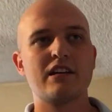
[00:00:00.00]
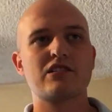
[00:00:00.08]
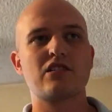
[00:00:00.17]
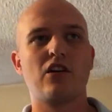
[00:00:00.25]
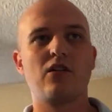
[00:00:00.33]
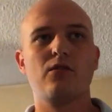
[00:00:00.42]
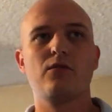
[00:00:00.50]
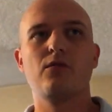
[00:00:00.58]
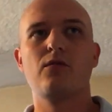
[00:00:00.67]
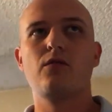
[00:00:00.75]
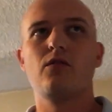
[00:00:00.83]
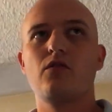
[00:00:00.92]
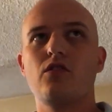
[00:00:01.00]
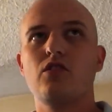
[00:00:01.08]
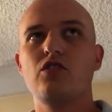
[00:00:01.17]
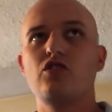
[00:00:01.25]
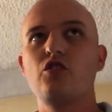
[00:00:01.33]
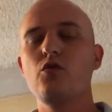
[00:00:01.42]
So
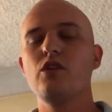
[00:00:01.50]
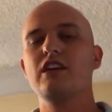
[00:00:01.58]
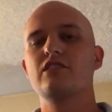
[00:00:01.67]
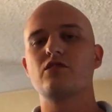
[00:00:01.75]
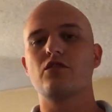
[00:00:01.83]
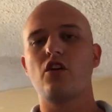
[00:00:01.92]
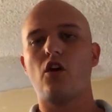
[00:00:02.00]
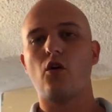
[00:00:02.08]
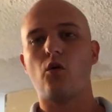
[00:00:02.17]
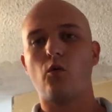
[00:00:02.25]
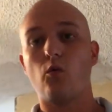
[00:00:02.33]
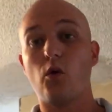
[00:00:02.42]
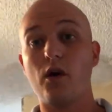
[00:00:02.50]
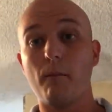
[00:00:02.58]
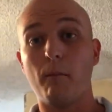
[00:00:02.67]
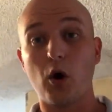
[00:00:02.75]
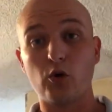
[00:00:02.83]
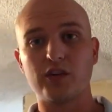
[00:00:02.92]
you need to know
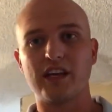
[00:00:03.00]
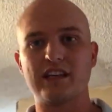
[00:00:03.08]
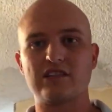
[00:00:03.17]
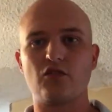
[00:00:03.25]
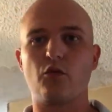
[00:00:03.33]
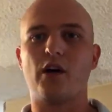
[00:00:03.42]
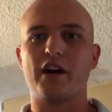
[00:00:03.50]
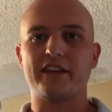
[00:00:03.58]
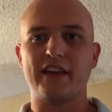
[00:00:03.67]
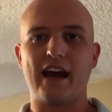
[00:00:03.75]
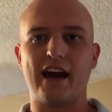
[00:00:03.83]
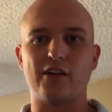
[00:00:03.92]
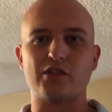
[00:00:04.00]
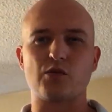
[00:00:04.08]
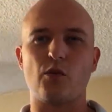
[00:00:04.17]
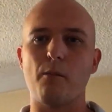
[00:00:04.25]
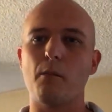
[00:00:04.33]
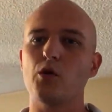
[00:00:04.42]
what moldings you want on the
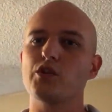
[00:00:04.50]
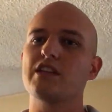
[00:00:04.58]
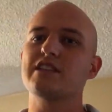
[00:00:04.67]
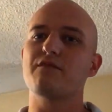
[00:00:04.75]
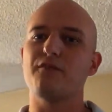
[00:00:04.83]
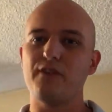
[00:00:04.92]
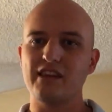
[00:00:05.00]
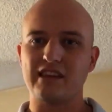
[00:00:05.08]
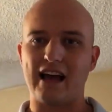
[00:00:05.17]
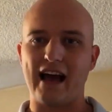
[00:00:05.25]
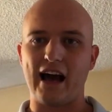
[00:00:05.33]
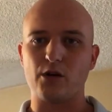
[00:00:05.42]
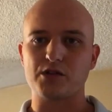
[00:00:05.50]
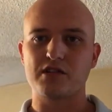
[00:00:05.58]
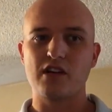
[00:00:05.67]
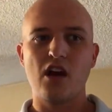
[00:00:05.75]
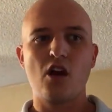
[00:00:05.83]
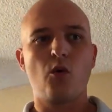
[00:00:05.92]
house, what moldings fit the
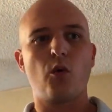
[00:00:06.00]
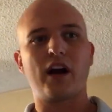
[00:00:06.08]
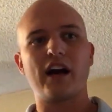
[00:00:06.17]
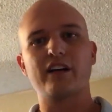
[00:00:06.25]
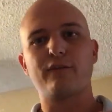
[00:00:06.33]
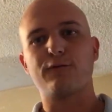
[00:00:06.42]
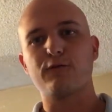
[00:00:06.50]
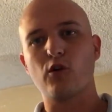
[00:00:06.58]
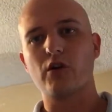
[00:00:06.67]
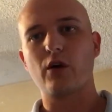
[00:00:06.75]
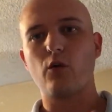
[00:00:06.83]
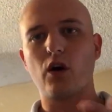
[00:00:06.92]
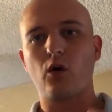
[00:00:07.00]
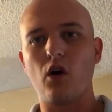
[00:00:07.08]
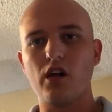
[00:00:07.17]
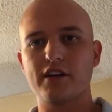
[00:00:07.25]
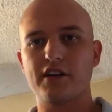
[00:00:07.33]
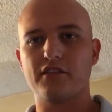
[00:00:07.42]
house, what kind of flooring, what
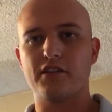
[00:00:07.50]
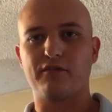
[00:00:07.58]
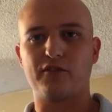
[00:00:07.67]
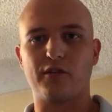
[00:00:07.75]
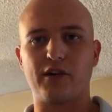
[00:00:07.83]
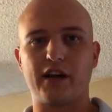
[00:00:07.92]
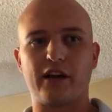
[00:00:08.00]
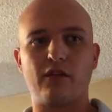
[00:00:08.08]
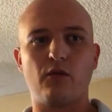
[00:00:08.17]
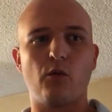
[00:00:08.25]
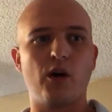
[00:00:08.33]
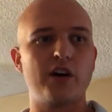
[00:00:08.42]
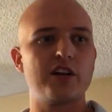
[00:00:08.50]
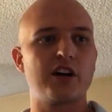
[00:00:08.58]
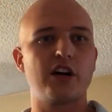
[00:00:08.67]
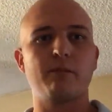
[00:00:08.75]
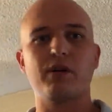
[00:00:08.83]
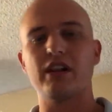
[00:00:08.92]
quality of the flooring, where are you
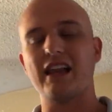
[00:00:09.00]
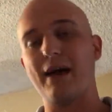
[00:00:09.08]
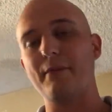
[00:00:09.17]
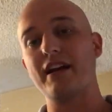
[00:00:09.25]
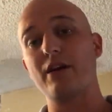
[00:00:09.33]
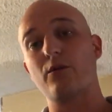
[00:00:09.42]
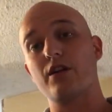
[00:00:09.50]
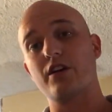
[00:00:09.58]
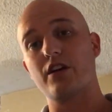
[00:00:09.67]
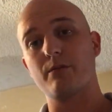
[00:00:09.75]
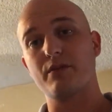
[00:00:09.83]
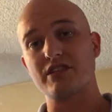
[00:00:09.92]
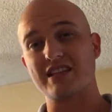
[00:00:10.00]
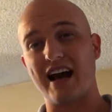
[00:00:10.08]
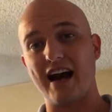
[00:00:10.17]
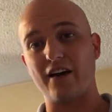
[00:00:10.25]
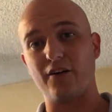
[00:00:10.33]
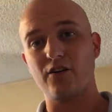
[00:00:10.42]
going to put laminate, where you're going to put
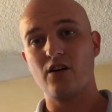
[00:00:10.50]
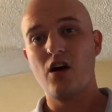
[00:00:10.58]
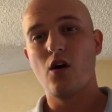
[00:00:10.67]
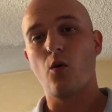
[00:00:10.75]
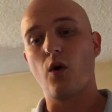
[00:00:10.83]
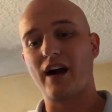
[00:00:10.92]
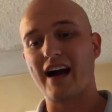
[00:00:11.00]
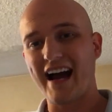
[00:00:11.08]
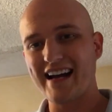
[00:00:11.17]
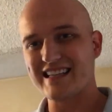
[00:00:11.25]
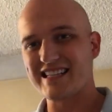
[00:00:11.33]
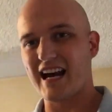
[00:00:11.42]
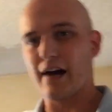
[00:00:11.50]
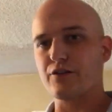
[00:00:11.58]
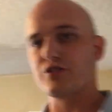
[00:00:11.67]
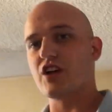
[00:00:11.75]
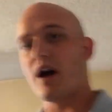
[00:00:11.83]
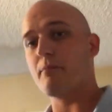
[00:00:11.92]
tile, what kind of tile,
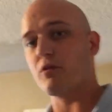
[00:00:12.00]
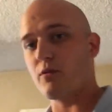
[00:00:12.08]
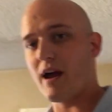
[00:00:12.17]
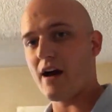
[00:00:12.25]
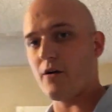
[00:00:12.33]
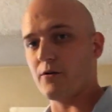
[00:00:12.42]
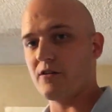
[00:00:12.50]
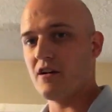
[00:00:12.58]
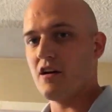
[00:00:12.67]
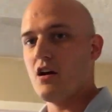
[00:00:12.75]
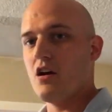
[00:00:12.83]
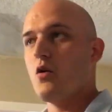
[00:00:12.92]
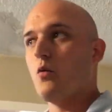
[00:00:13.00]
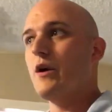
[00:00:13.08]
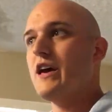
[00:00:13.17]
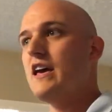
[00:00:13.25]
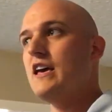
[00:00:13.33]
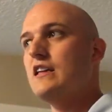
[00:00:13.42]
shop around.
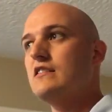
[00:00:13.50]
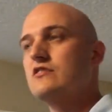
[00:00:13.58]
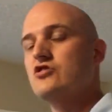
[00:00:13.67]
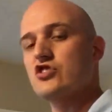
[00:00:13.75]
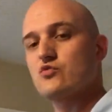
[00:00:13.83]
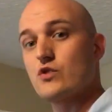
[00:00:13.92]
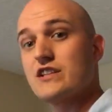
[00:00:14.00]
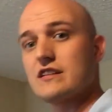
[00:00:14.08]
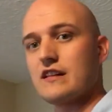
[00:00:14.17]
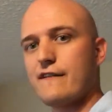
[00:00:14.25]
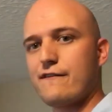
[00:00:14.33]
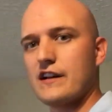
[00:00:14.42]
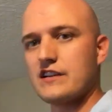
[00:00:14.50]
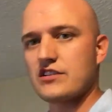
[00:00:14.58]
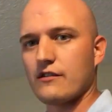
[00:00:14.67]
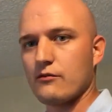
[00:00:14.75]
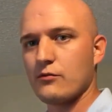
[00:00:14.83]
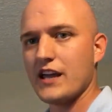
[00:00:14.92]
We just recently
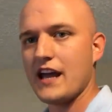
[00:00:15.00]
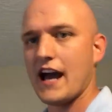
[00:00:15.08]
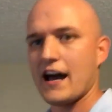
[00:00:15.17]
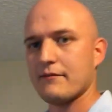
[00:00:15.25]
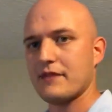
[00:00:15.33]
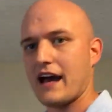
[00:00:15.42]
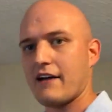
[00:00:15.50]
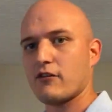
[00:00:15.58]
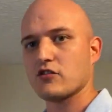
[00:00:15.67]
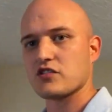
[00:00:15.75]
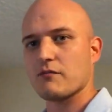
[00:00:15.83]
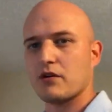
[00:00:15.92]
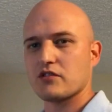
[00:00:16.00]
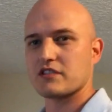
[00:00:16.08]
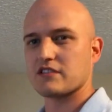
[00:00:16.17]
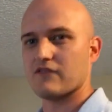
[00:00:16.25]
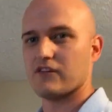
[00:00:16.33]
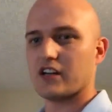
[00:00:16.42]
finished a rehab that I've also
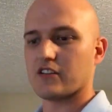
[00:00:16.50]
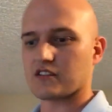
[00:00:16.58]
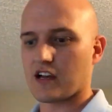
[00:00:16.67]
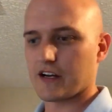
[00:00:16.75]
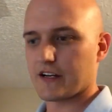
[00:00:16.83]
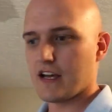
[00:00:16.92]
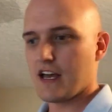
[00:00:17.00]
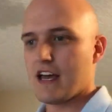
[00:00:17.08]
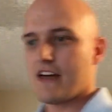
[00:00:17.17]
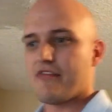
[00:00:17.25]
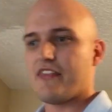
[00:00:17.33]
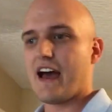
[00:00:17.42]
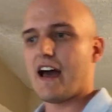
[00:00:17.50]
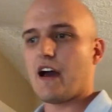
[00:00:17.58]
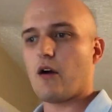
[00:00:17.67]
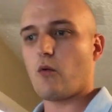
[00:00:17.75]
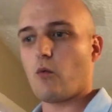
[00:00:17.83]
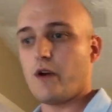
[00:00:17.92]
posted some videos on,
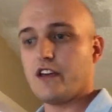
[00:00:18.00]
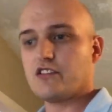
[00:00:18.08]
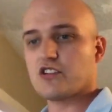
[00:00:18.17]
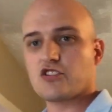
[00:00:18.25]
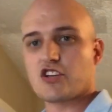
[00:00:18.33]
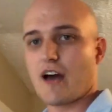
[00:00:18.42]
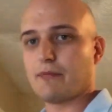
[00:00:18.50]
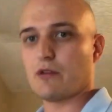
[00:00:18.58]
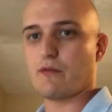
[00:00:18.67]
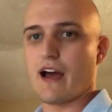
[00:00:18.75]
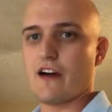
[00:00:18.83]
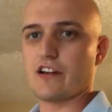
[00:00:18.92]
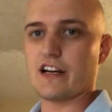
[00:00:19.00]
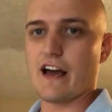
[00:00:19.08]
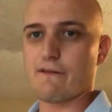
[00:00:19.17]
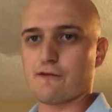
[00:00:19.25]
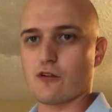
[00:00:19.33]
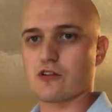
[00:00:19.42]
that we just shopped around, and
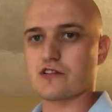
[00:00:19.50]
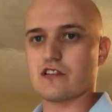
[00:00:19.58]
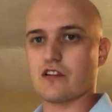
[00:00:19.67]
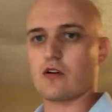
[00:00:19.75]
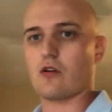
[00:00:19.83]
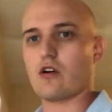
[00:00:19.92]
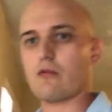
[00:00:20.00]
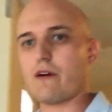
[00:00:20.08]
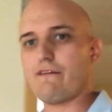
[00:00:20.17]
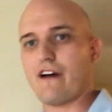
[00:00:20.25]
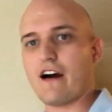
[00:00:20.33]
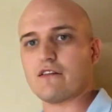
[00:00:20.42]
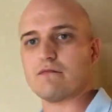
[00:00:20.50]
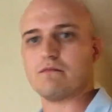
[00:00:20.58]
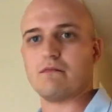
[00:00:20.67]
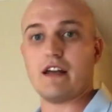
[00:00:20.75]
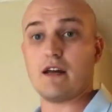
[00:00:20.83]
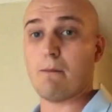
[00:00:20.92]
at Floors and Decor we found an